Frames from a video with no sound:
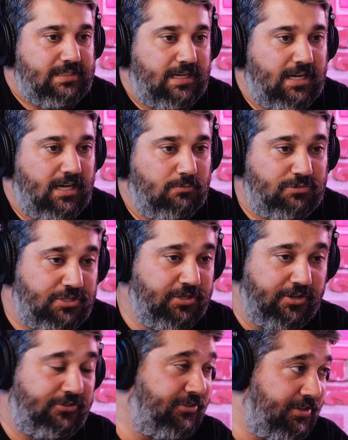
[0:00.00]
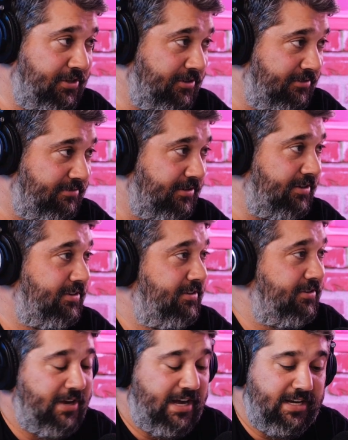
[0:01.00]
kudos to you for
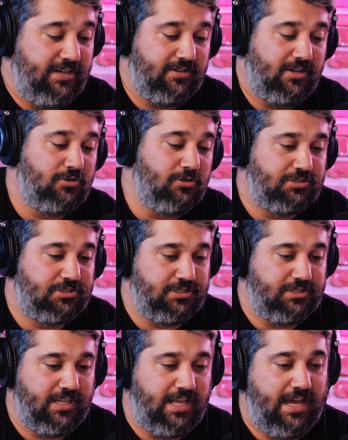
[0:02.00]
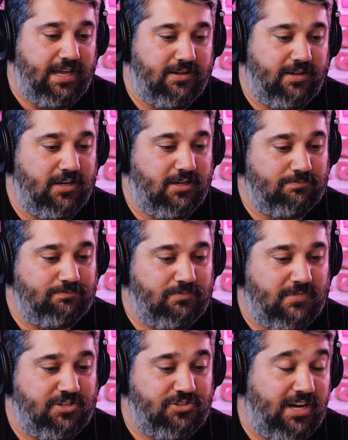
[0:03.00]
creating a culture that
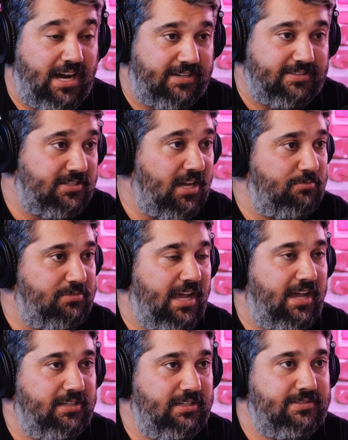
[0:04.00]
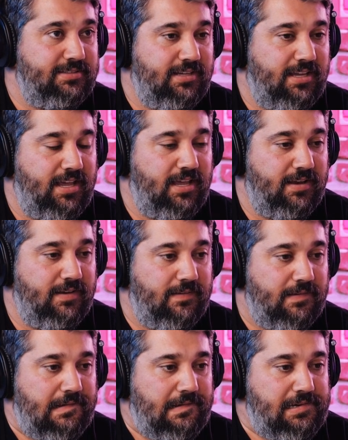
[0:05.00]
attracts top talent. And
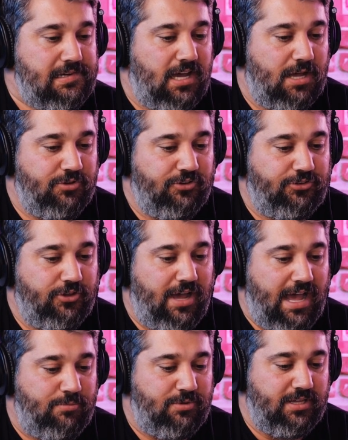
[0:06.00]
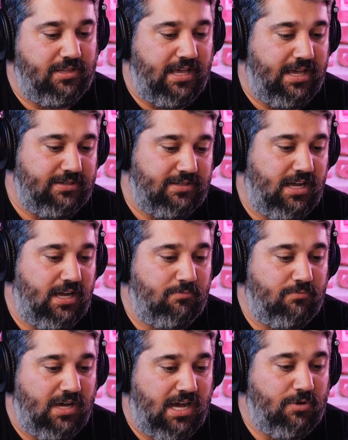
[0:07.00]
I'm just so happy that
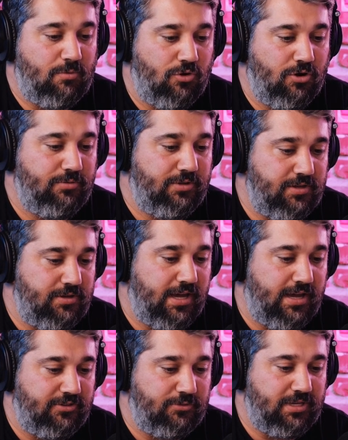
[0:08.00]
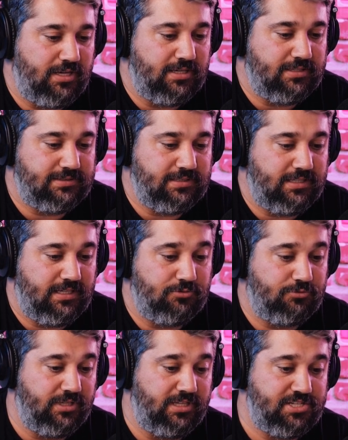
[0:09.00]
I'm aboard with you guys, because it
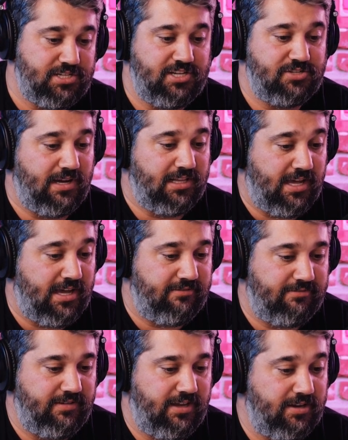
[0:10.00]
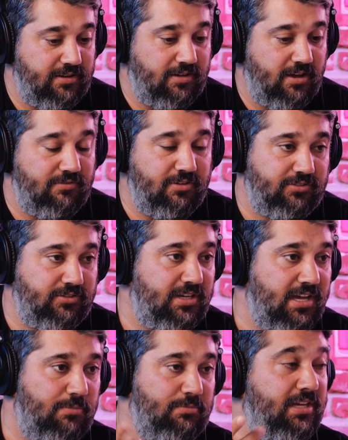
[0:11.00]
really changed my life and obviously
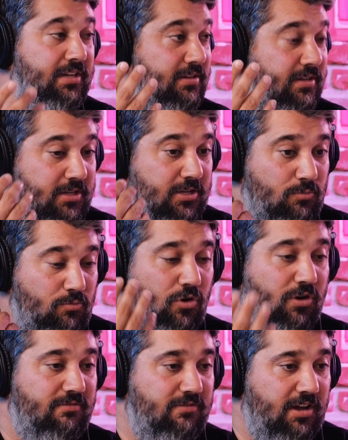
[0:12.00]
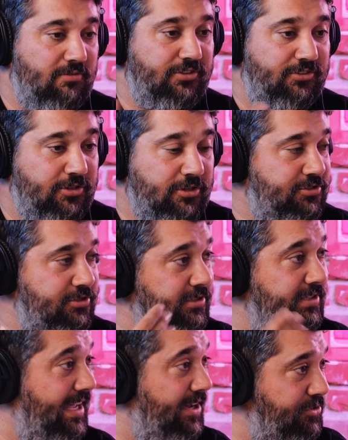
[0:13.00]
got me more involved with social
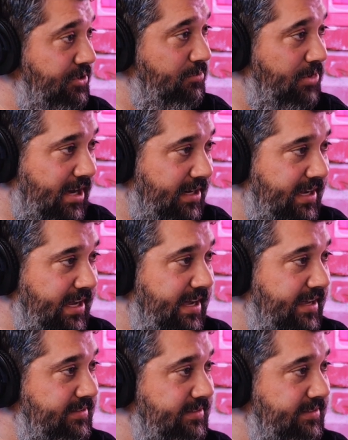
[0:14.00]
and now doing podcasts.